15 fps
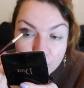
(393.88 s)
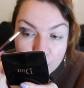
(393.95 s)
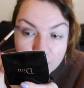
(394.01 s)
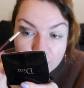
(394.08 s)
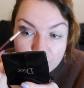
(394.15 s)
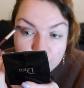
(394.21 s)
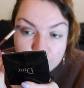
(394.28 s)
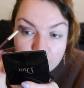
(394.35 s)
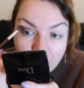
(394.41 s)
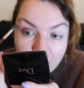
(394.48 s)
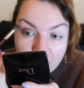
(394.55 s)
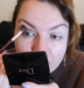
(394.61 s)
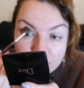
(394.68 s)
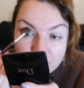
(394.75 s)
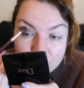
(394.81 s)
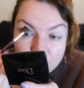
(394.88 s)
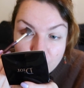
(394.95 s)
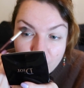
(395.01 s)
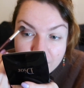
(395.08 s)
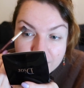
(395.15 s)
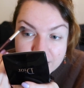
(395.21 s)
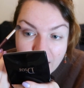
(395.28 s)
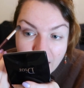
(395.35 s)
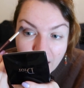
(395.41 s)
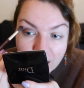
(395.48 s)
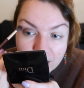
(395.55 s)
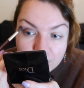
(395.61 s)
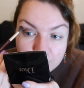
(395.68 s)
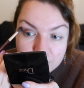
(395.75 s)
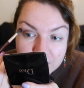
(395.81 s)
The word of mouth, of course,
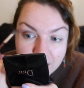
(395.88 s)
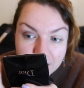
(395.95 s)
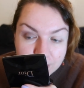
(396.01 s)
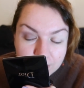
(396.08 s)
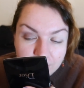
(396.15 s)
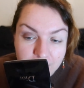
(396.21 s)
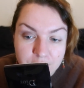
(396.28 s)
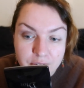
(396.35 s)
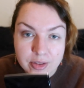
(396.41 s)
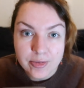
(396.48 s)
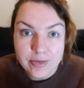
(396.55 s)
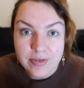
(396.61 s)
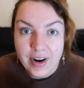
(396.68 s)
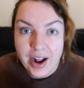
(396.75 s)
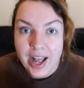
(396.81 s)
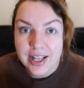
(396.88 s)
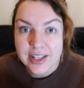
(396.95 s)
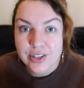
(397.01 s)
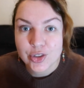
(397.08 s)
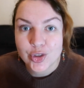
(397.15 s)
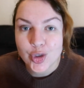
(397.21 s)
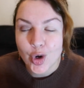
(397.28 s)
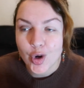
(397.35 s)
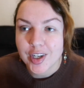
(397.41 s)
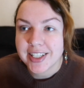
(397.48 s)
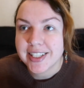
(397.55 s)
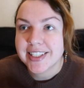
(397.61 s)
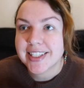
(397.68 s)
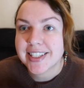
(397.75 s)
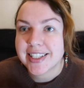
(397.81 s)
helped, and friends with friends
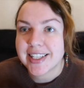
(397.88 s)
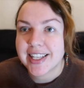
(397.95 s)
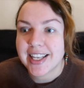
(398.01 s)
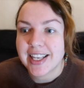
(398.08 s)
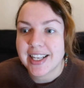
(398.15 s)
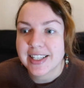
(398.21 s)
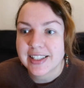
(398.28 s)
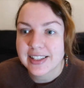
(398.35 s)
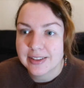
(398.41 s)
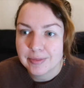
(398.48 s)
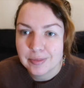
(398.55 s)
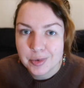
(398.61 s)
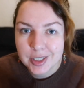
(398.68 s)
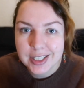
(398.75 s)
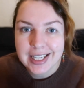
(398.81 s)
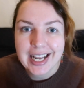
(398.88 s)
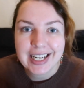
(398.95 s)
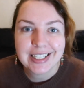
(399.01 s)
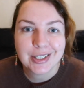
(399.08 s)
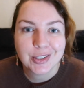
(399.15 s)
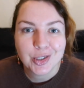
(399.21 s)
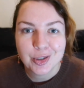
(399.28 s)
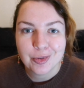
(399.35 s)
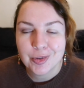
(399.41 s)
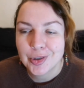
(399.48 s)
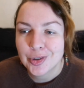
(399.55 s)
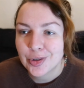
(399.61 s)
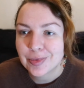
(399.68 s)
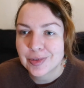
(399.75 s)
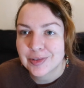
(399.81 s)
joined these selected
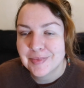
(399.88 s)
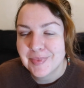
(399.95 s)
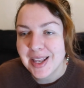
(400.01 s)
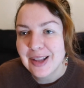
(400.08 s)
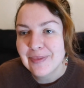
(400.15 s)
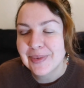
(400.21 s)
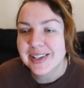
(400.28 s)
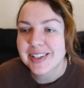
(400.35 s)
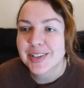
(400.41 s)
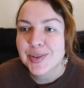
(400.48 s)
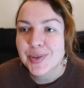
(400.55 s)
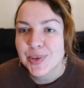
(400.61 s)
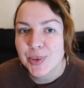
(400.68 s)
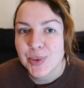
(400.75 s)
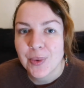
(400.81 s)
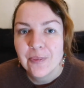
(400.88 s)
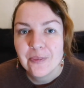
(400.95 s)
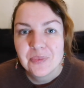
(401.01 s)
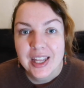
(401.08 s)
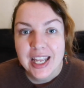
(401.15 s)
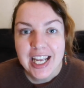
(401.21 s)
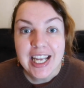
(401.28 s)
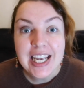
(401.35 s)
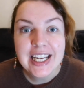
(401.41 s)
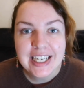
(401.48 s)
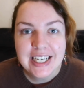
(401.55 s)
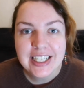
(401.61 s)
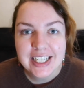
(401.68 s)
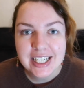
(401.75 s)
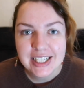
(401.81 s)
group of people who
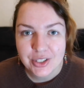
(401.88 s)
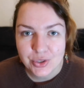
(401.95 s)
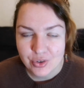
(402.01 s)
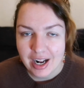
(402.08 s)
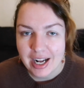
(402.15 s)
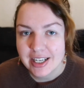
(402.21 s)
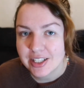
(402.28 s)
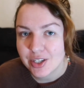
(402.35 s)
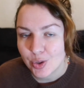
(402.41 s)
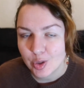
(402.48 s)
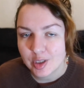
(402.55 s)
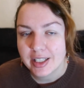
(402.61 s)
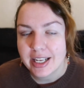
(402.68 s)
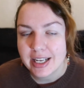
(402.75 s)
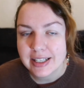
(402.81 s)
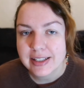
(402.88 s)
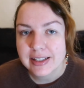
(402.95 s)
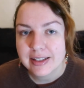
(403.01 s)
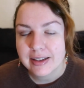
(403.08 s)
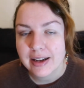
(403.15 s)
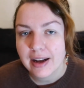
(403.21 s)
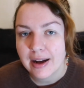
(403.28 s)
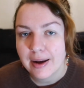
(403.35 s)
initially tried on these